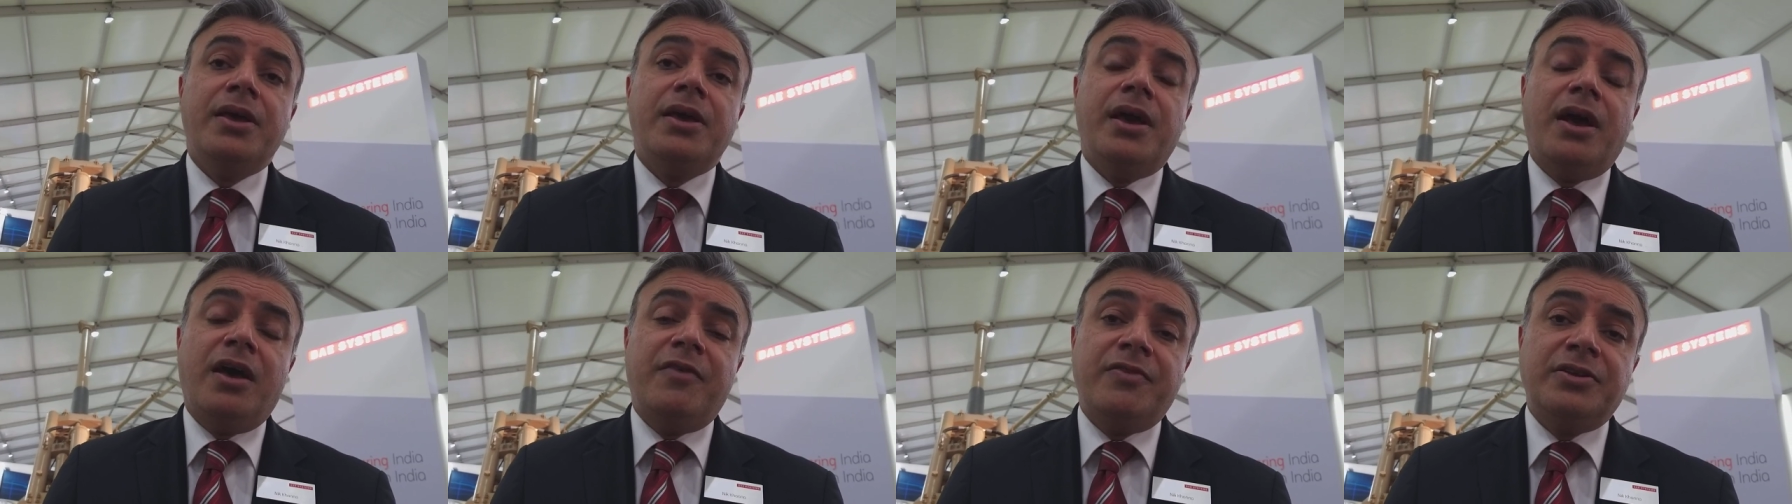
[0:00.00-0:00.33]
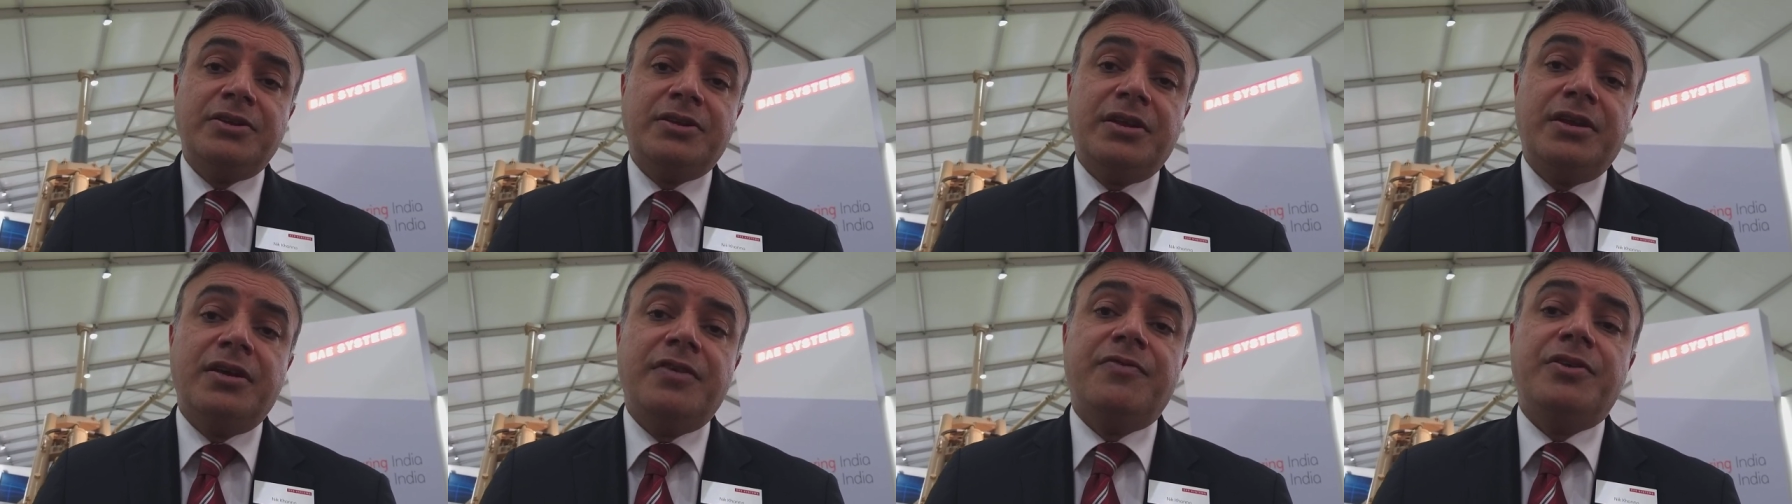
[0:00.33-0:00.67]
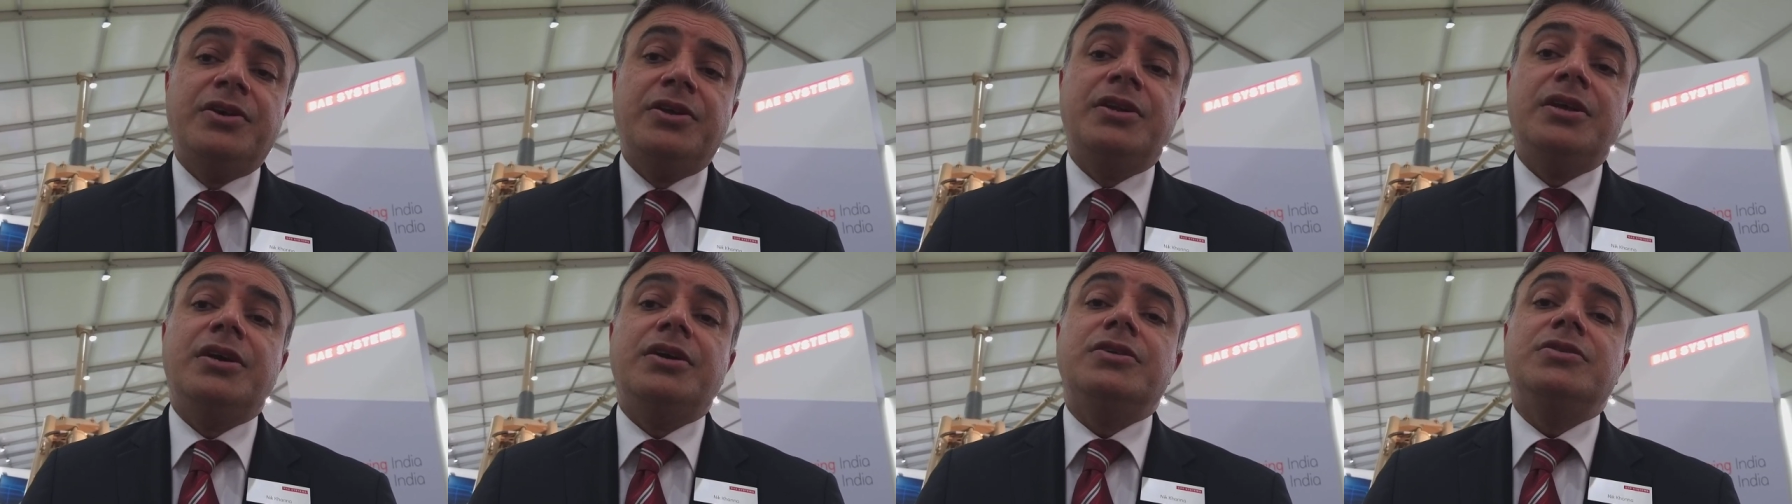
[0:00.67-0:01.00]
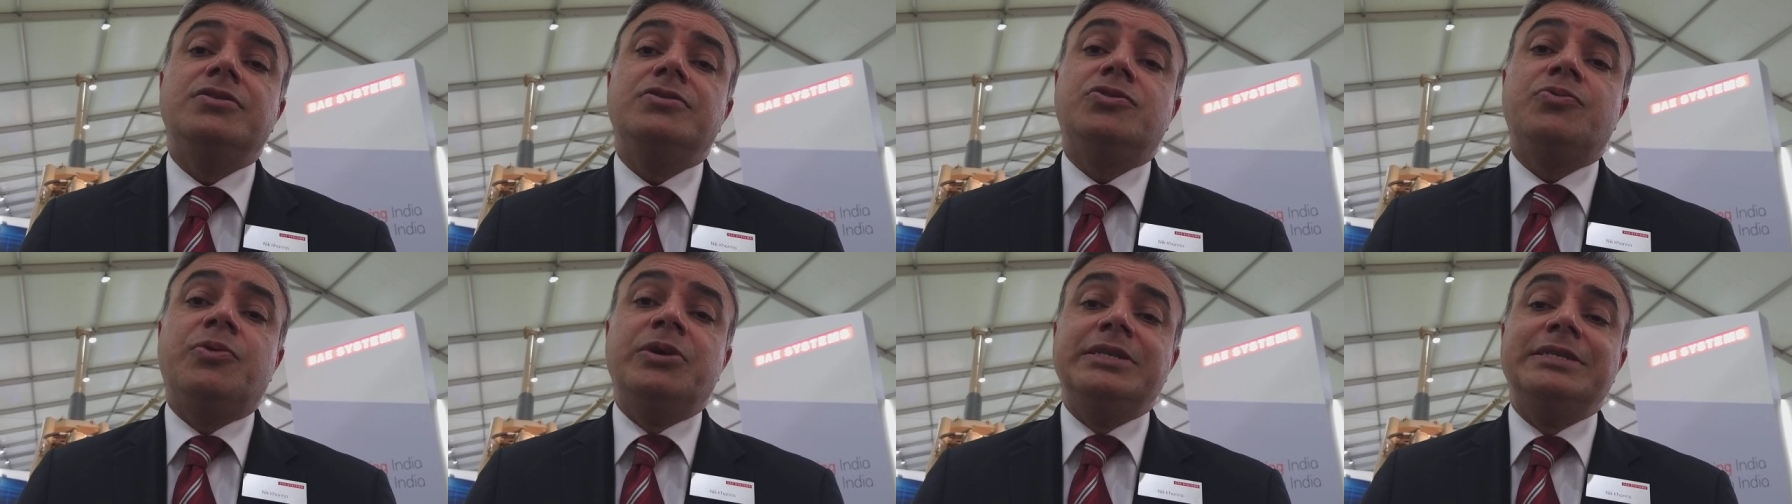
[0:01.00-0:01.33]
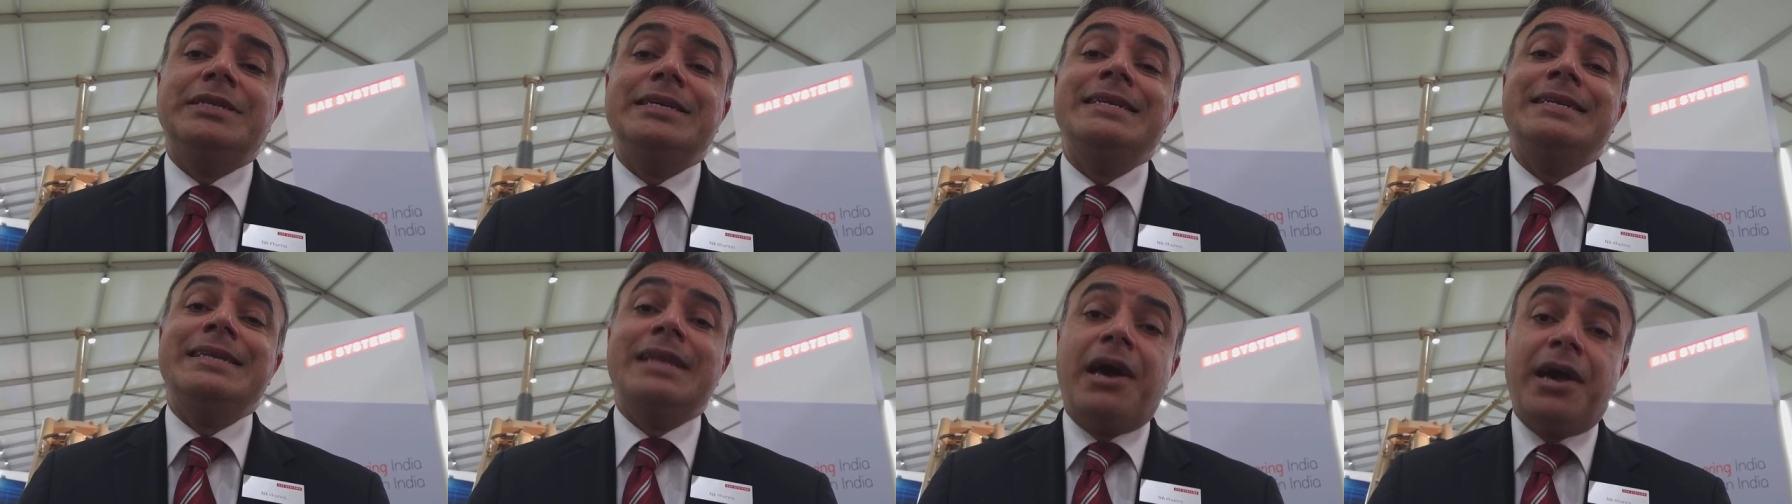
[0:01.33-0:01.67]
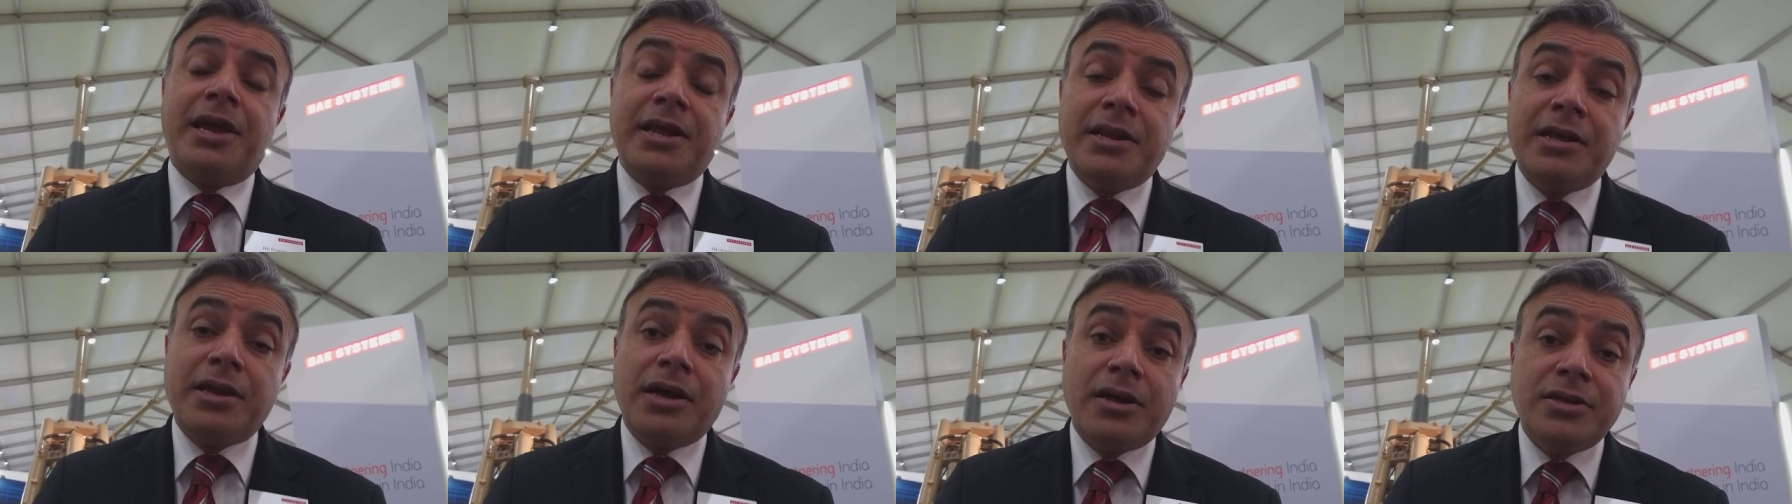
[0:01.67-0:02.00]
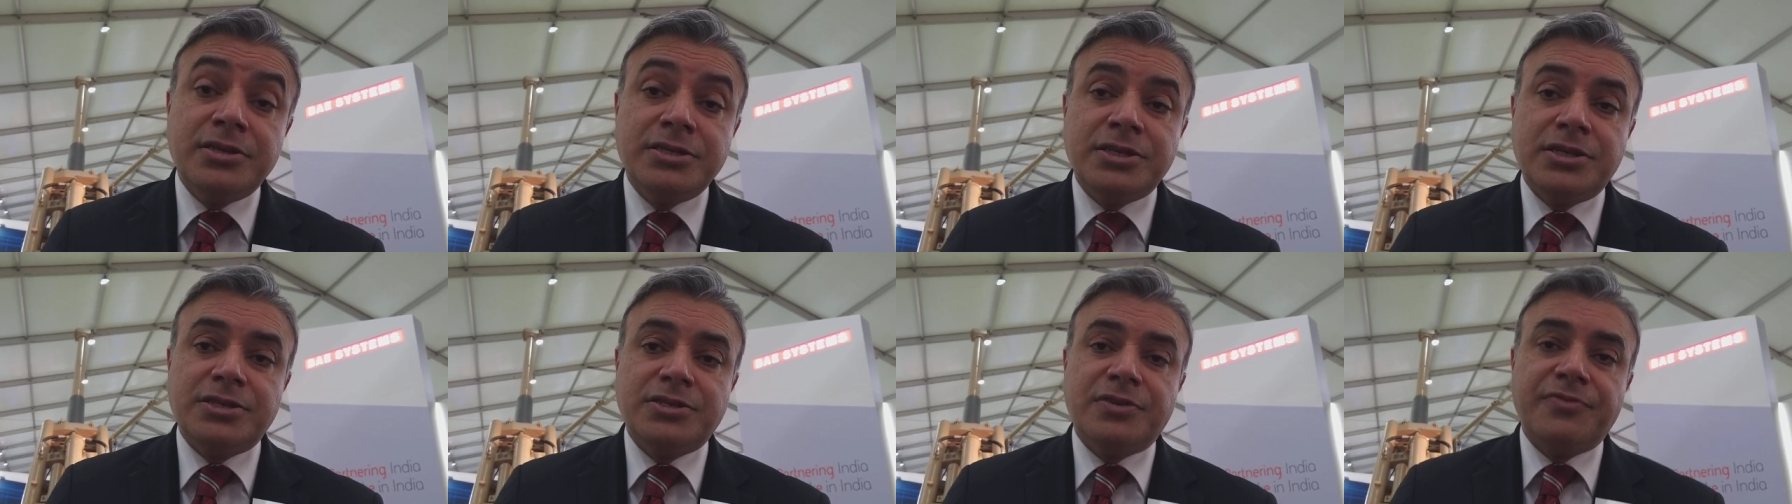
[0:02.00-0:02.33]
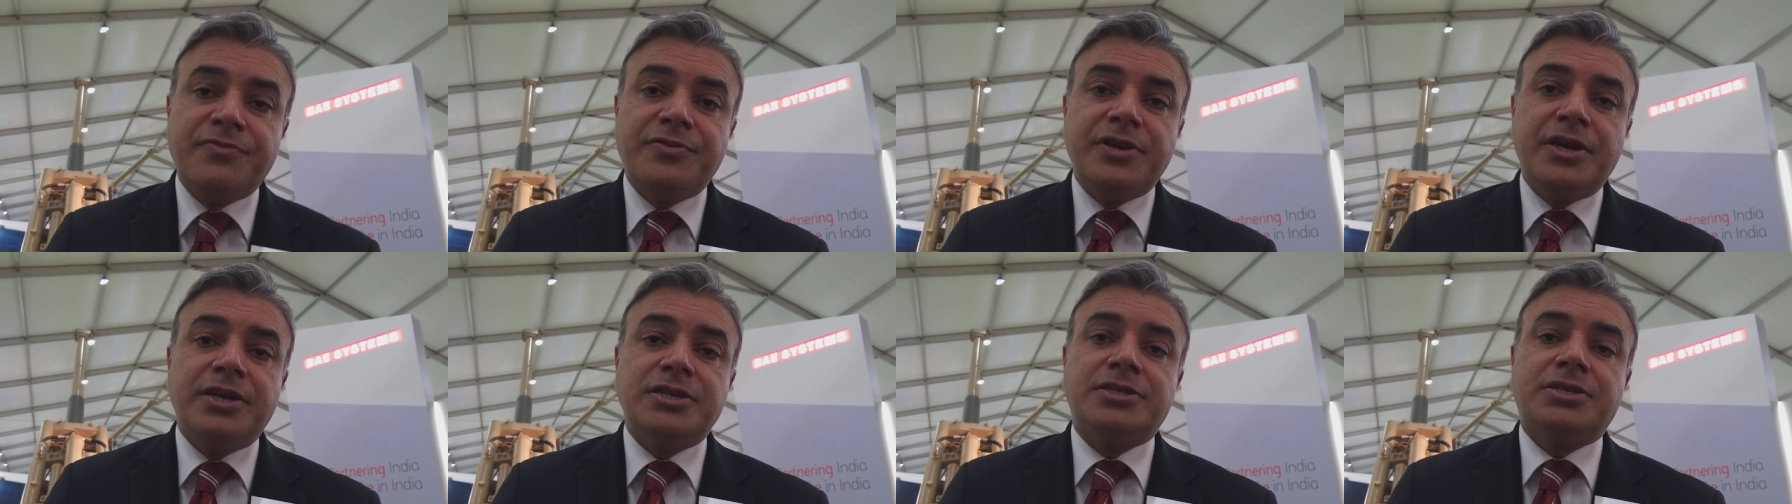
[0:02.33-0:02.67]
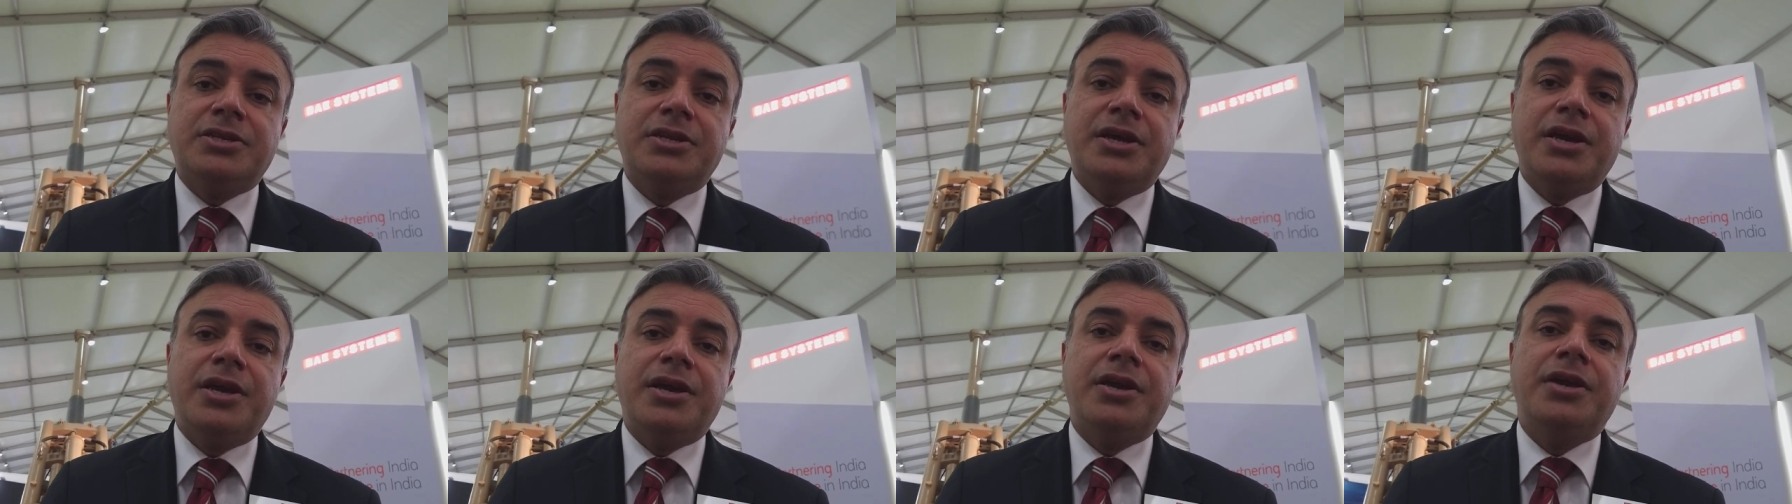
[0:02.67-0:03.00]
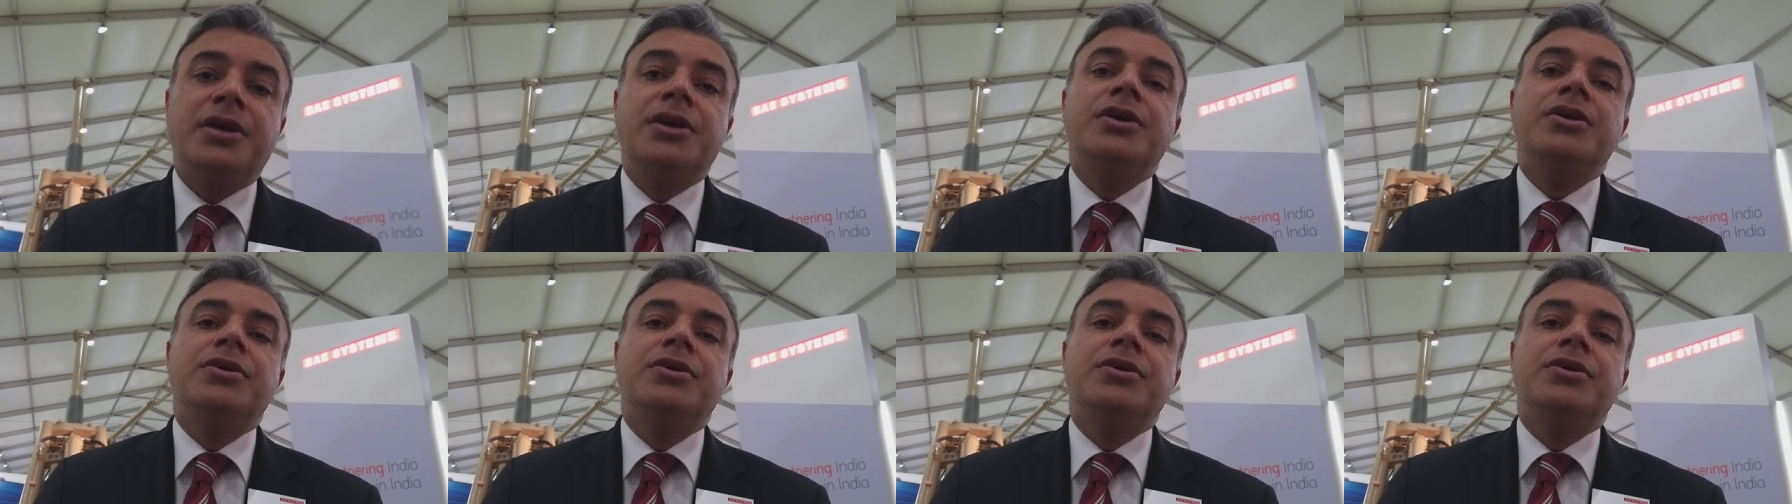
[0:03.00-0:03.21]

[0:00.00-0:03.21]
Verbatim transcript: having delivered 29 guns as of yesterday.